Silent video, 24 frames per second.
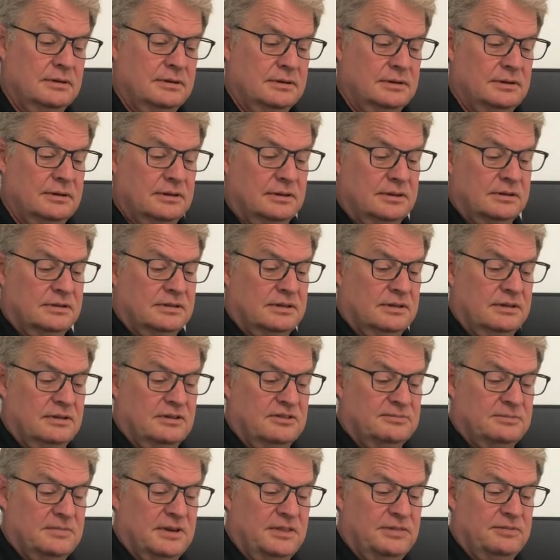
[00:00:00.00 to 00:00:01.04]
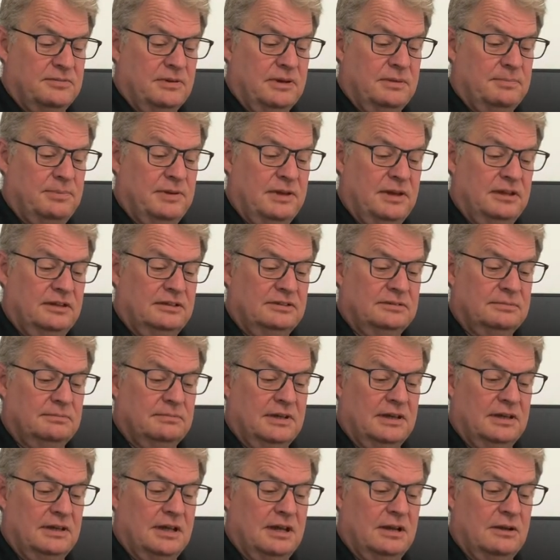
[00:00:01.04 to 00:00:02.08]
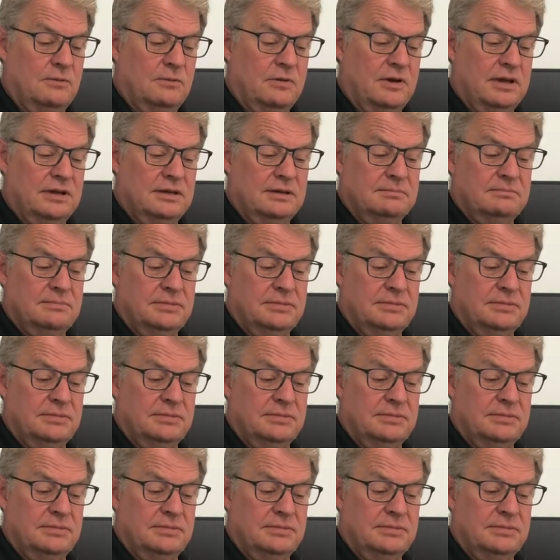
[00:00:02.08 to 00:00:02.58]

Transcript: you can see there's my 3 pinks, my yellow, white, and